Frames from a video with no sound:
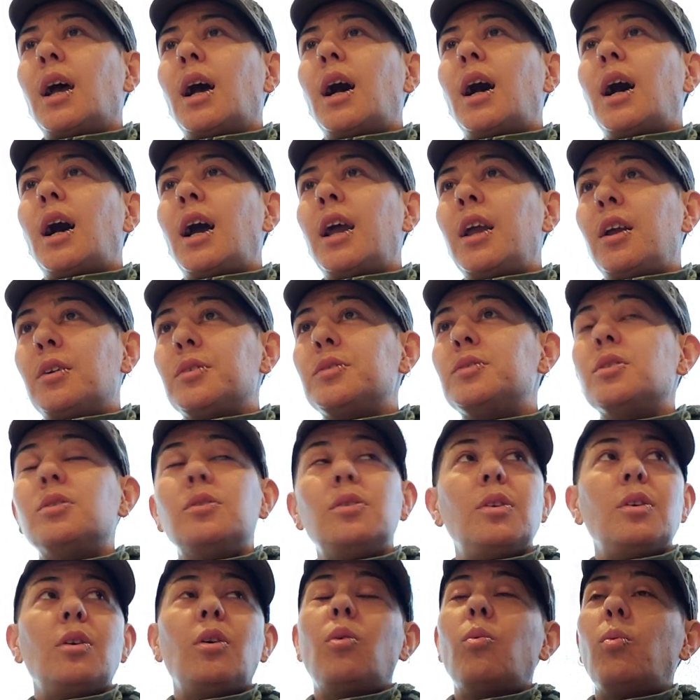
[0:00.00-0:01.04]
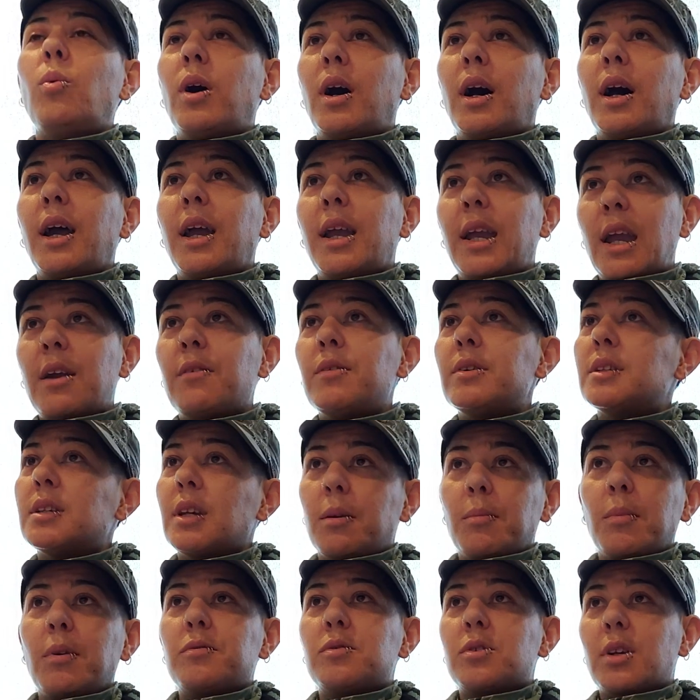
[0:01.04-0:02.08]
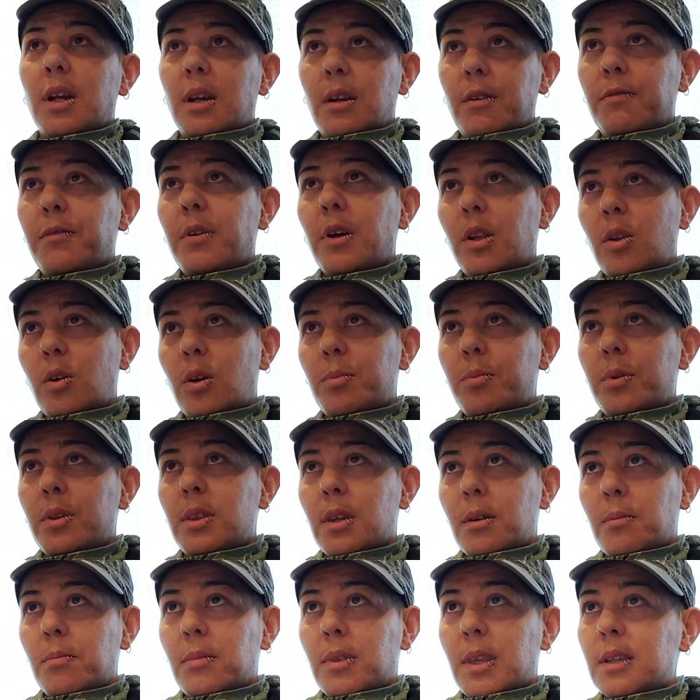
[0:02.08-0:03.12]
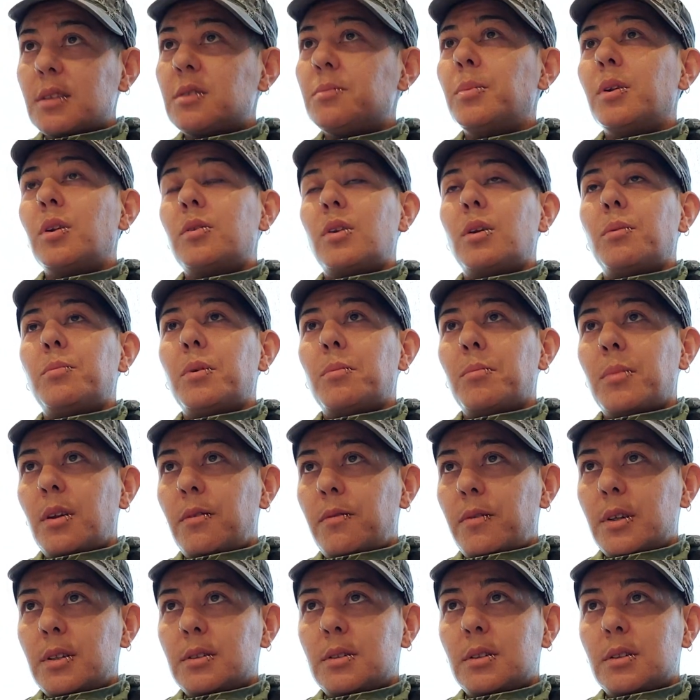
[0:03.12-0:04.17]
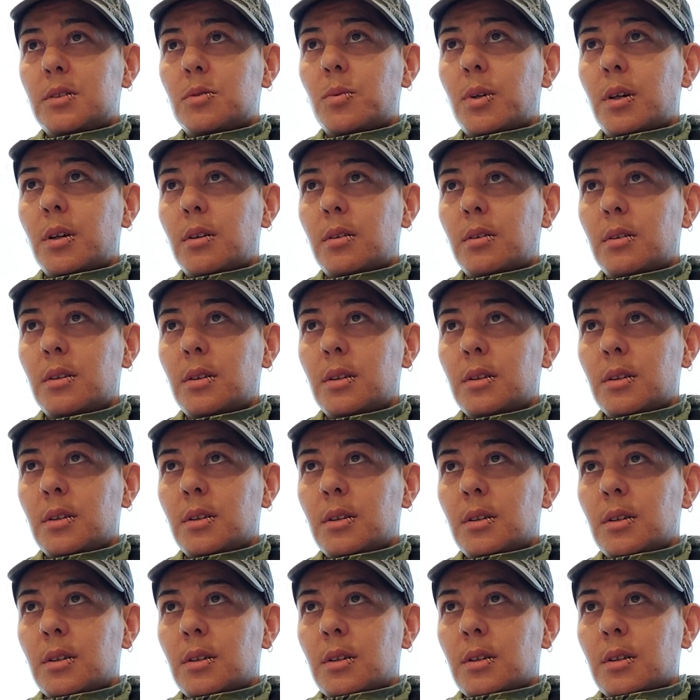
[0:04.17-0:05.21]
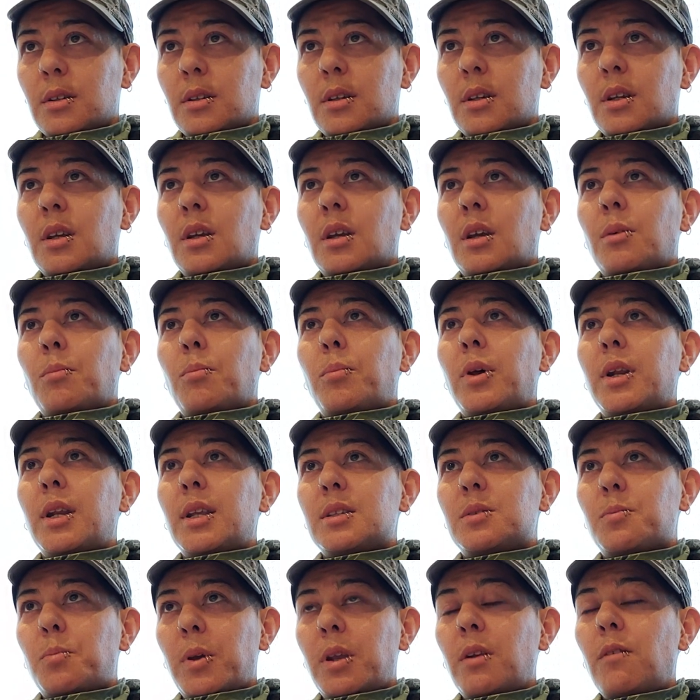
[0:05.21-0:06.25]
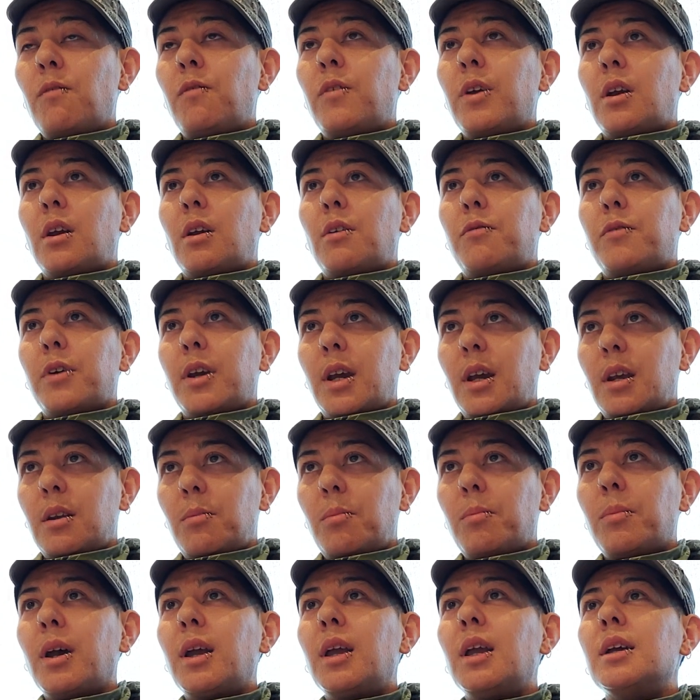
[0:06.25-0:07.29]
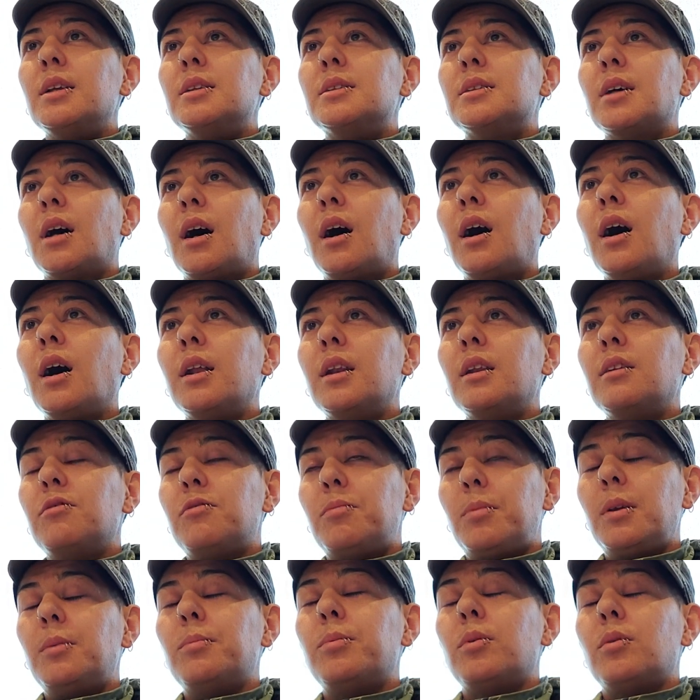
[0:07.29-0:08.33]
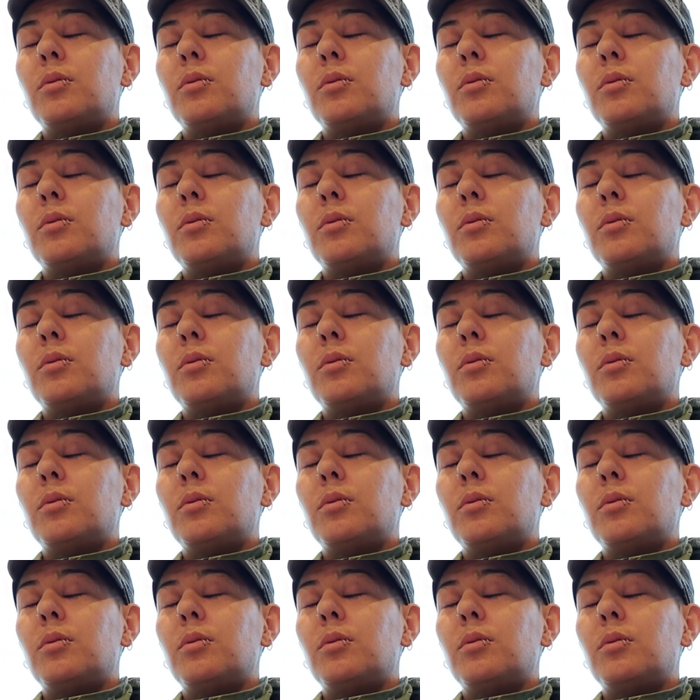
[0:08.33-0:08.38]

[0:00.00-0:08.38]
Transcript: I also know why. Every time I've tried to follow up with them, that's blown up in my face as well. But it's been verified by a ton of people.